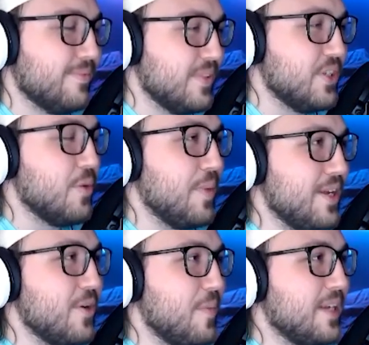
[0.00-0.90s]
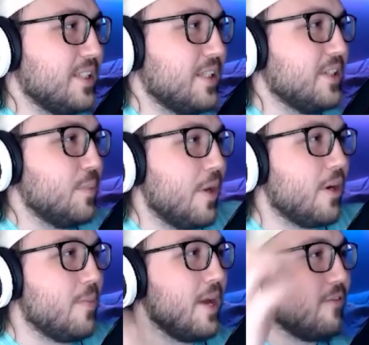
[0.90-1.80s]
You're basically
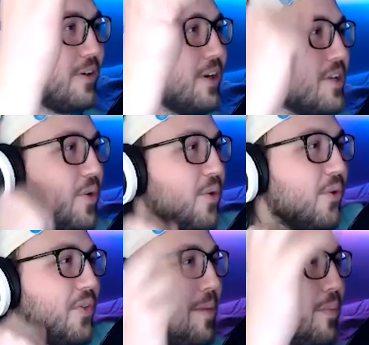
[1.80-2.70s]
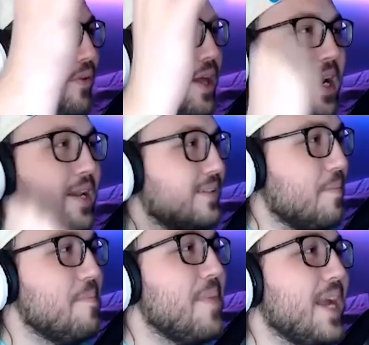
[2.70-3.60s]
Spider-Man for a whole temple, and it's
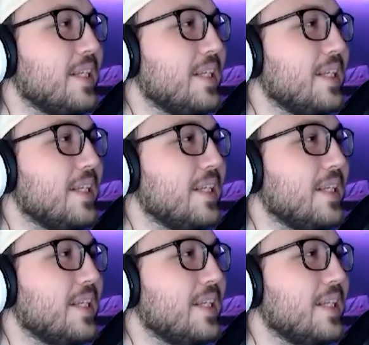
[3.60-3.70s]
amazing.